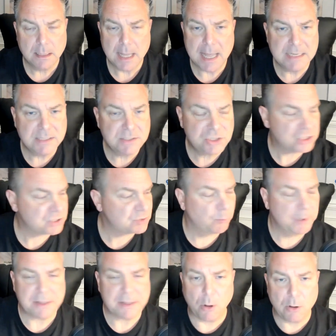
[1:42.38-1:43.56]
and just
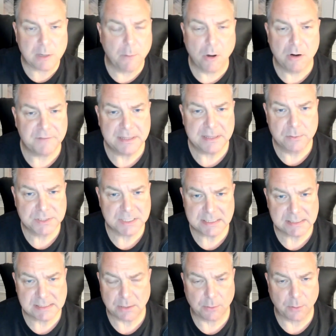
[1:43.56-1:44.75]
with automotive
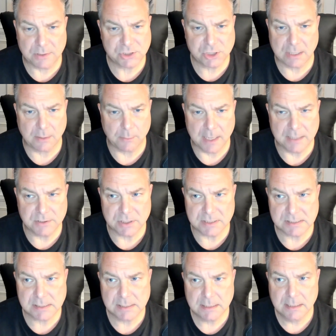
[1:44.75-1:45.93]
enthusiasts across
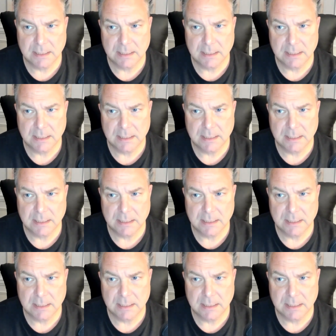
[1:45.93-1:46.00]
generations.